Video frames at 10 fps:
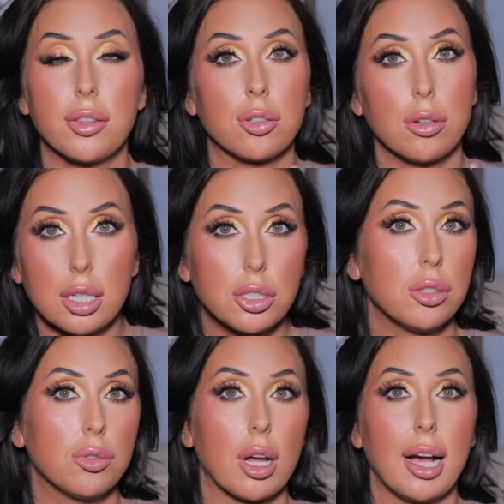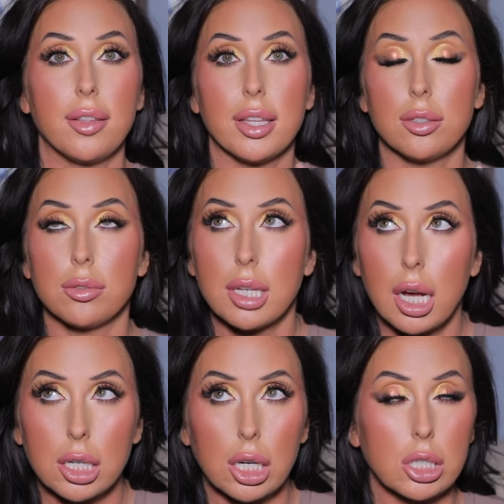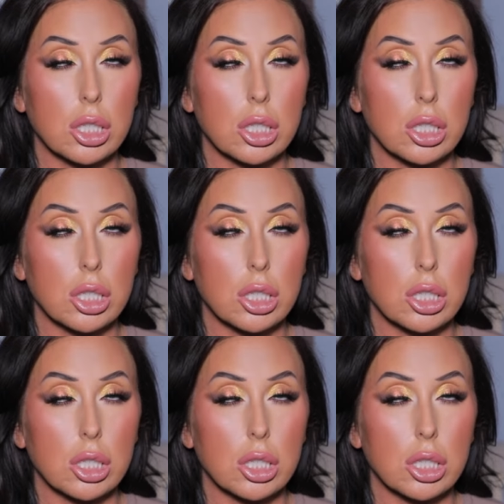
They're not too dry, they don't tug on